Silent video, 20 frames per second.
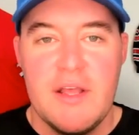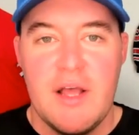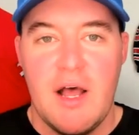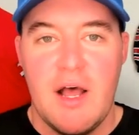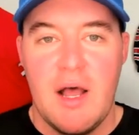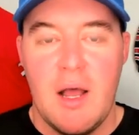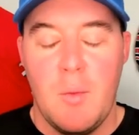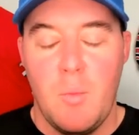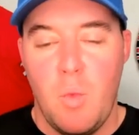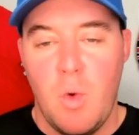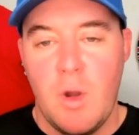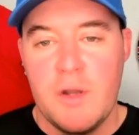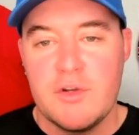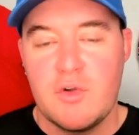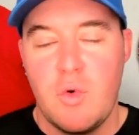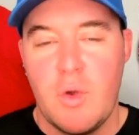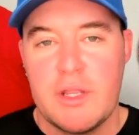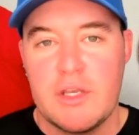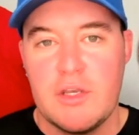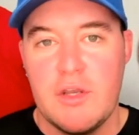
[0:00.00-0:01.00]
Um, one
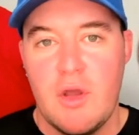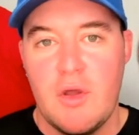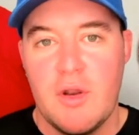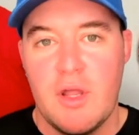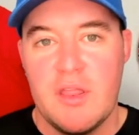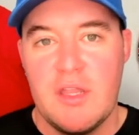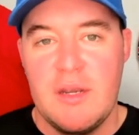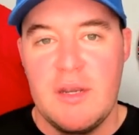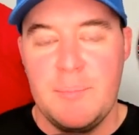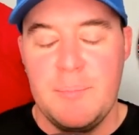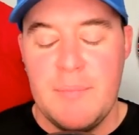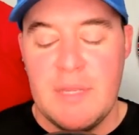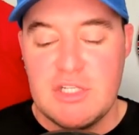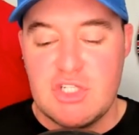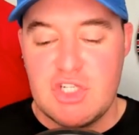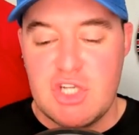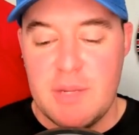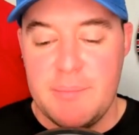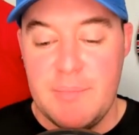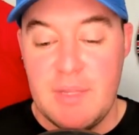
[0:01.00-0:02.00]
quick note on the
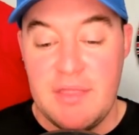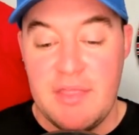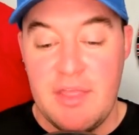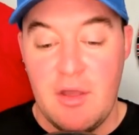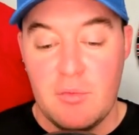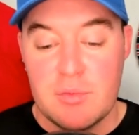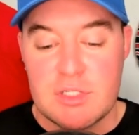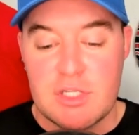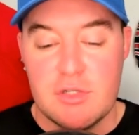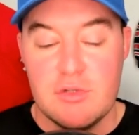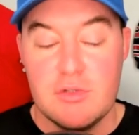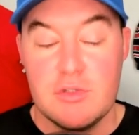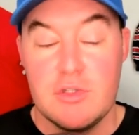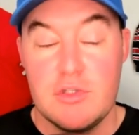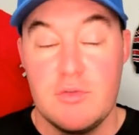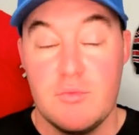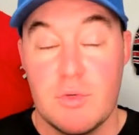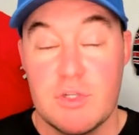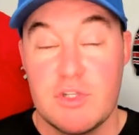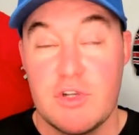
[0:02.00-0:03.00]
midshipmen: they'll return
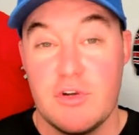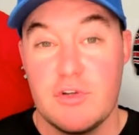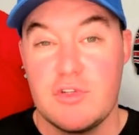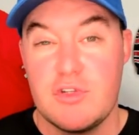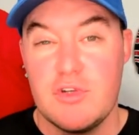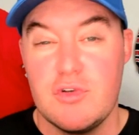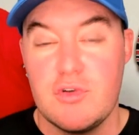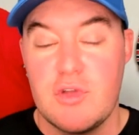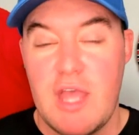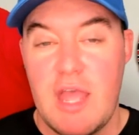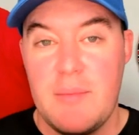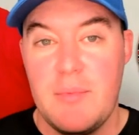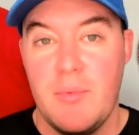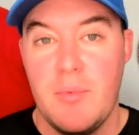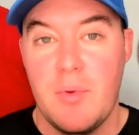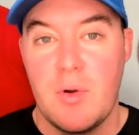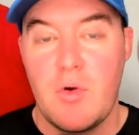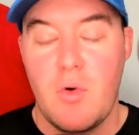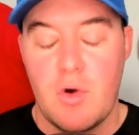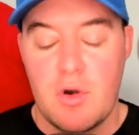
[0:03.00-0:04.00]
return two
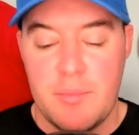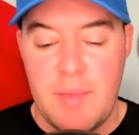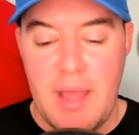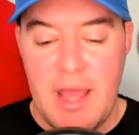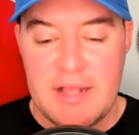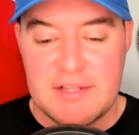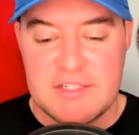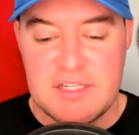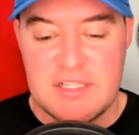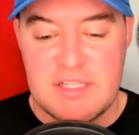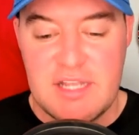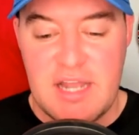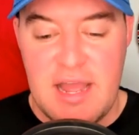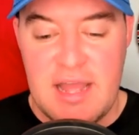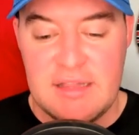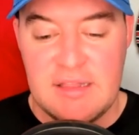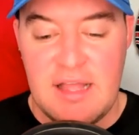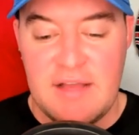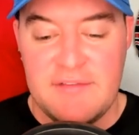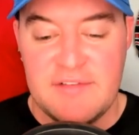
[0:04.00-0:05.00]
capable quarterbacks in Tai
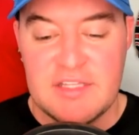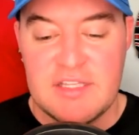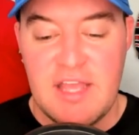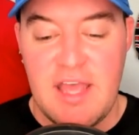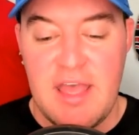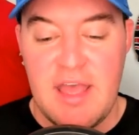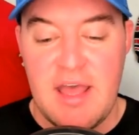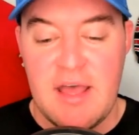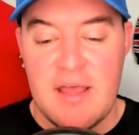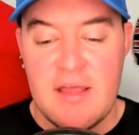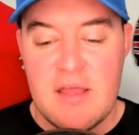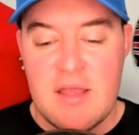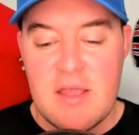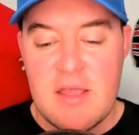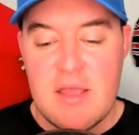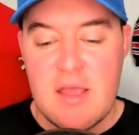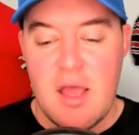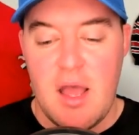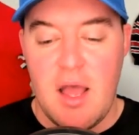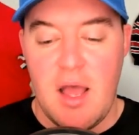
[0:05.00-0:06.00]
Lavatai,
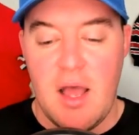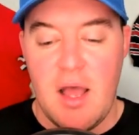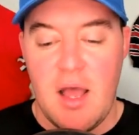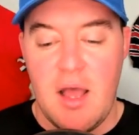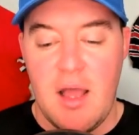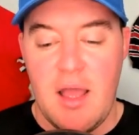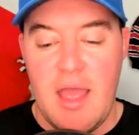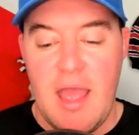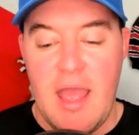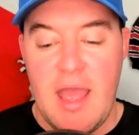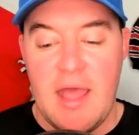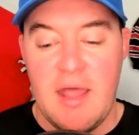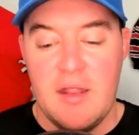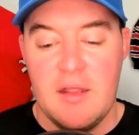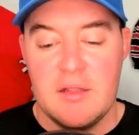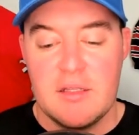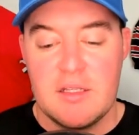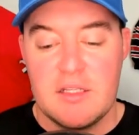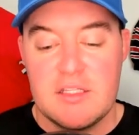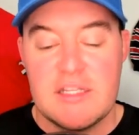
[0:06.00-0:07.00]
uh, and
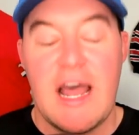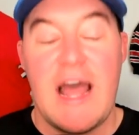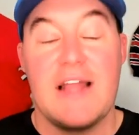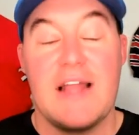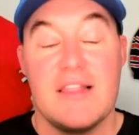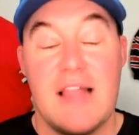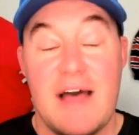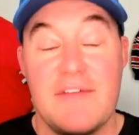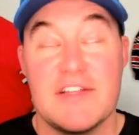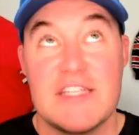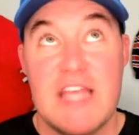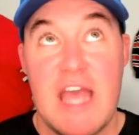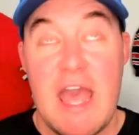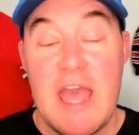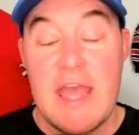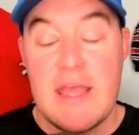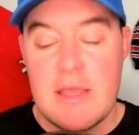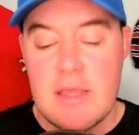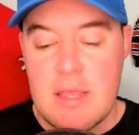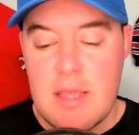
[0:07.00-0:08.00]
Tai
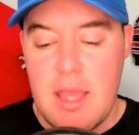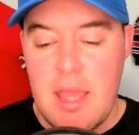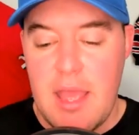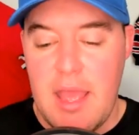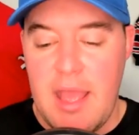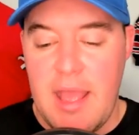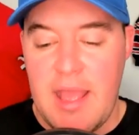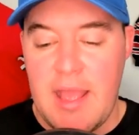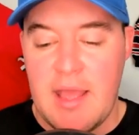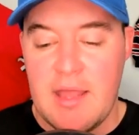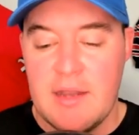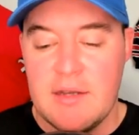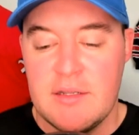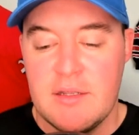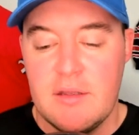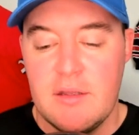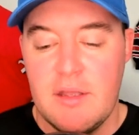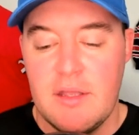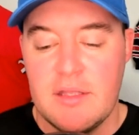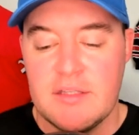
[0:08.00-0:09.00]
Lavatai and
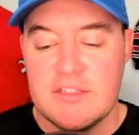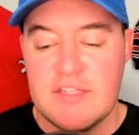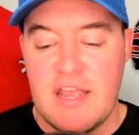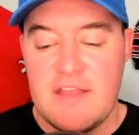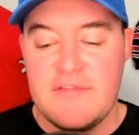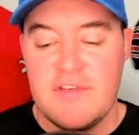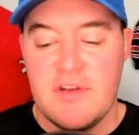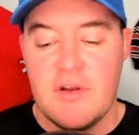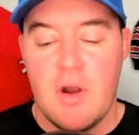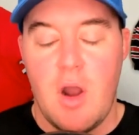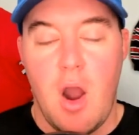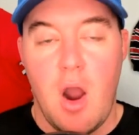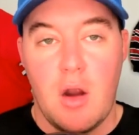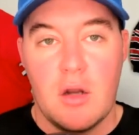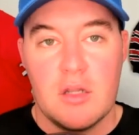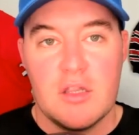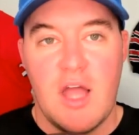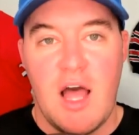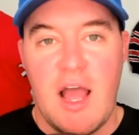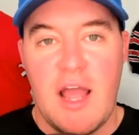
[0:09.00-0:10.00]
Xavier
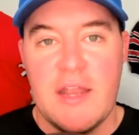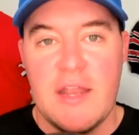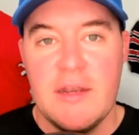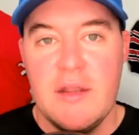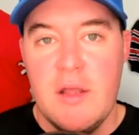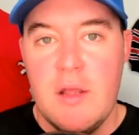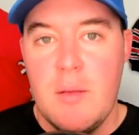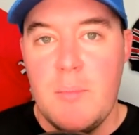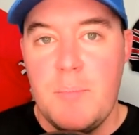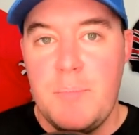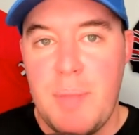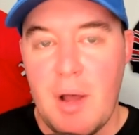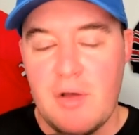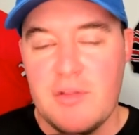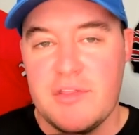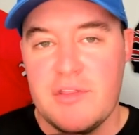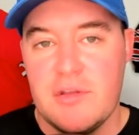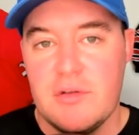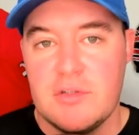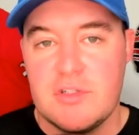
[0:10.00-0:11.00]
Arline,
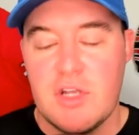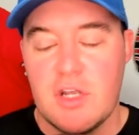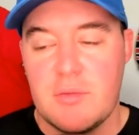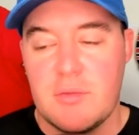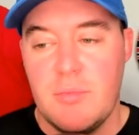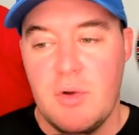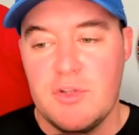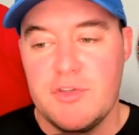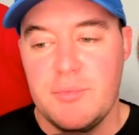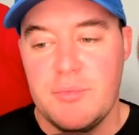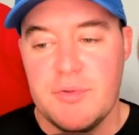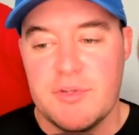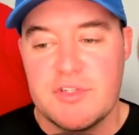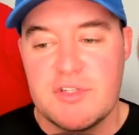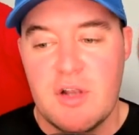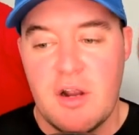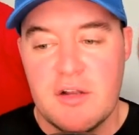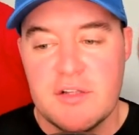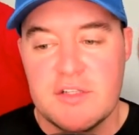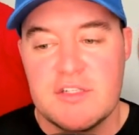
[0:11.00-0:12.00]
both who took multiple
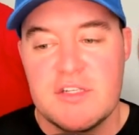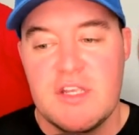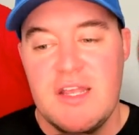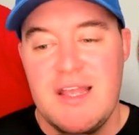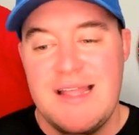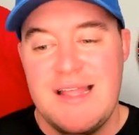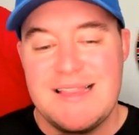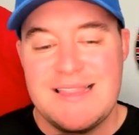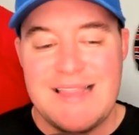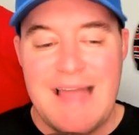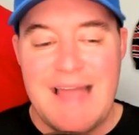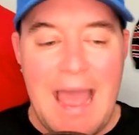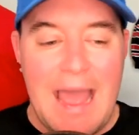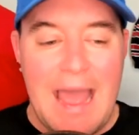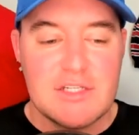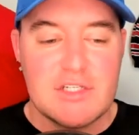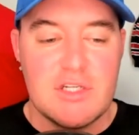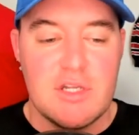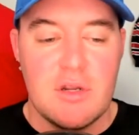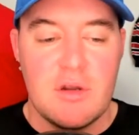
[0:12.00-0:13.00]
starts
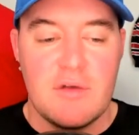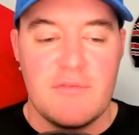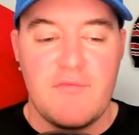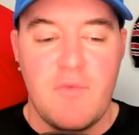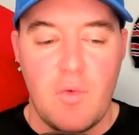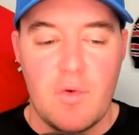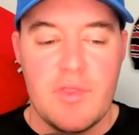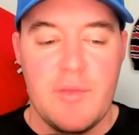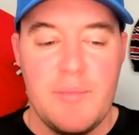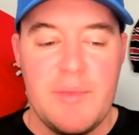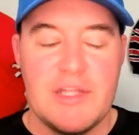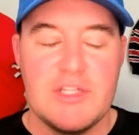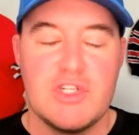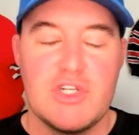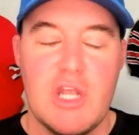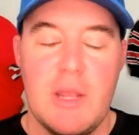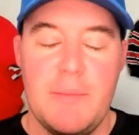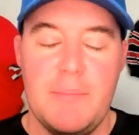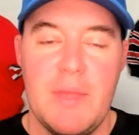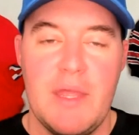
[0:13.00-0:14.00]
last year for the
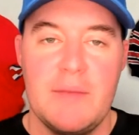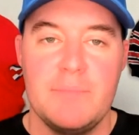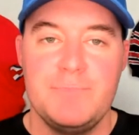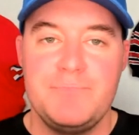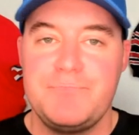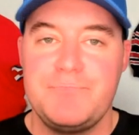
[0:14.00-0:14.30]
midshipmen.